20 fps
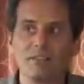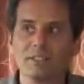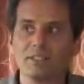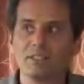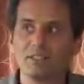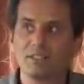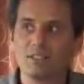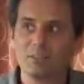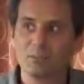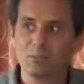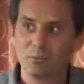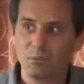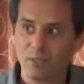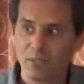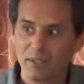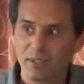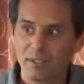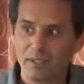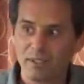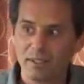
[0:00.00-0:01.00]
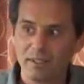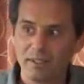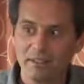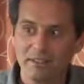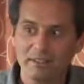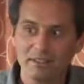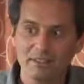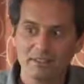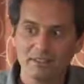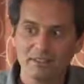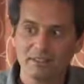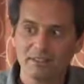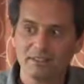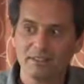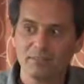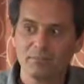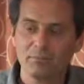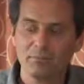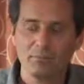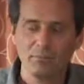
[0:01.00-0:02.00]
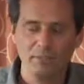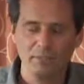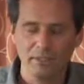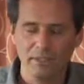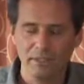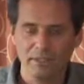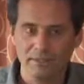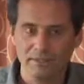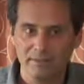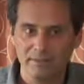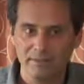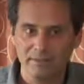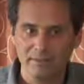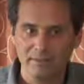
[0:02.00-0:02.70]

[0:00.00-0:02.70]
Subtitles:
Fresco's work is brilliant.